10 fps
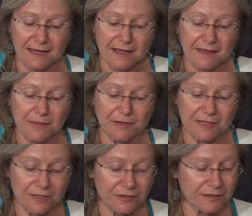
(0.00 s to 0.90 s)
The
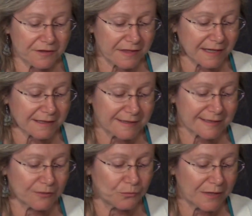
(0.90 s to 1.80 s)
material thickness
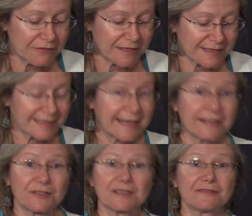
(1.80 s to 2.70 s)
and weaving
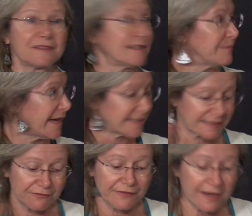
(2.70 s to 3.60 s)
standards of these
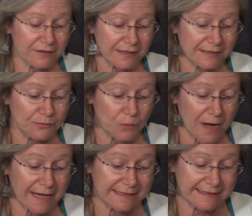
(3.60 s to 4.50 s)
masks varies
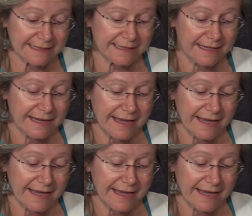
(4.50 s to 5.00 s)
widely.